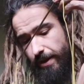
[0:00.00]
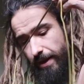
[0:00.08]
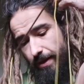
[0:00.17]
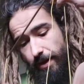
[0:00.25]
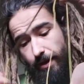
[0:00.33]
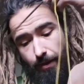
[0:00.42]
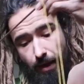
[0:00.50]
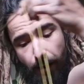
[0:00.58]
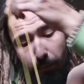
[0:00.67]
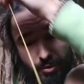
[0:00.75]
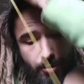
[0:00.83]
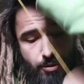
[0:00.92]
And I, I
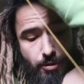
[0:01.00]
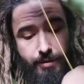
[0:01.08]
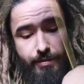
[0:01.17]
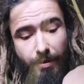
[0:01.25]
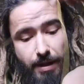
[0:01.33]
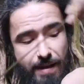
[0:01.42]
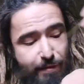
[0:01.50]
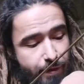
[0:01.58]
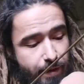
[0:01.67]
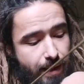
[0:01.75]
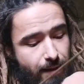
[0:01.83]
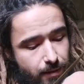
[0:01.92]
would call this a
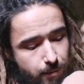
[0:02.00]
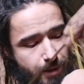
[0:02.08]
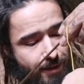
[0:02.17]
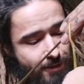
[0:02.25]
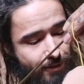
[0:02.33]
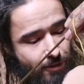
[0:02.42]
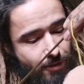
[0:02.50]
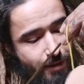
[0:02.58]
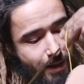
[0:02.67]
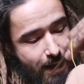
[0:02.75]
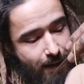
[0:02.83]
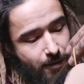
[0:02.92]
left angle because all
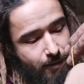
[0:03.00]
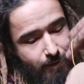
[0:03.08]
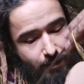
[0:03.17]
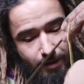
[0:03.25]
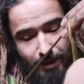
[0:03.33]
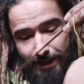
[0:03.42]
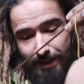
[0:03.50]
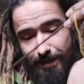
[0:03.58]
the angles are